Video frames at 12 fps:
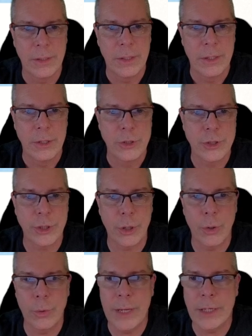
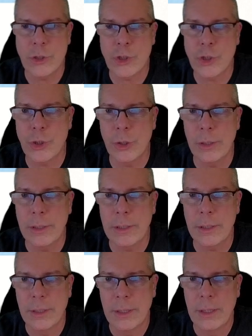so it
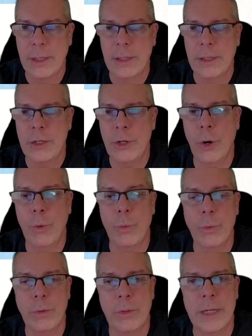should,
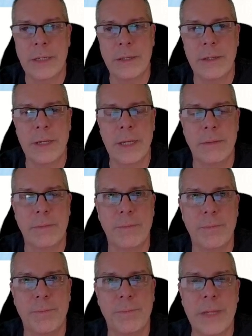
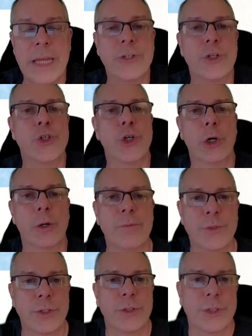it
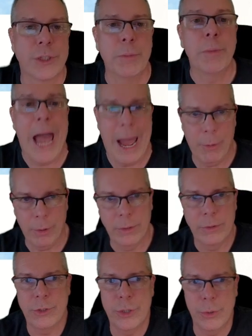deserves some power
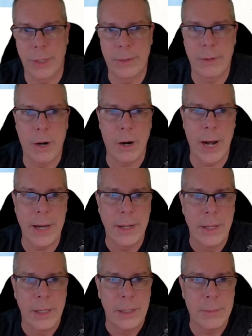to it. All right,
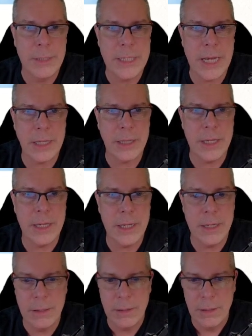let me take
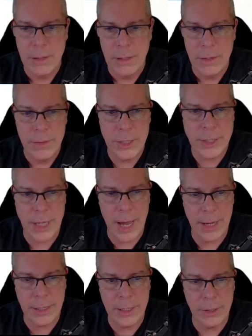this out
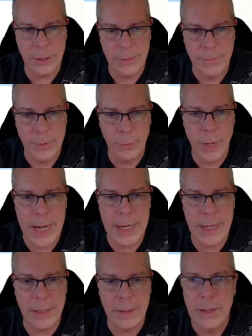of here, the
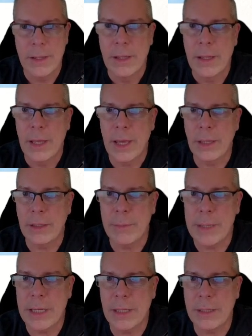rating, and let
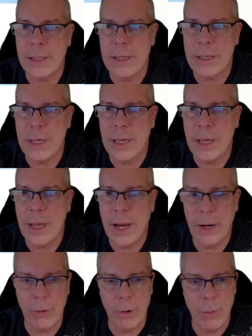me get the
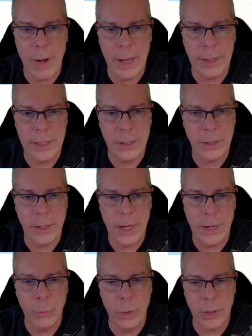arrow out of here.
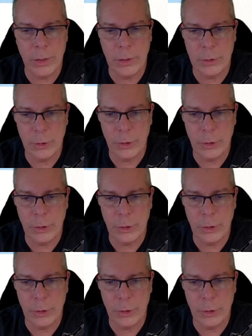And we're going to look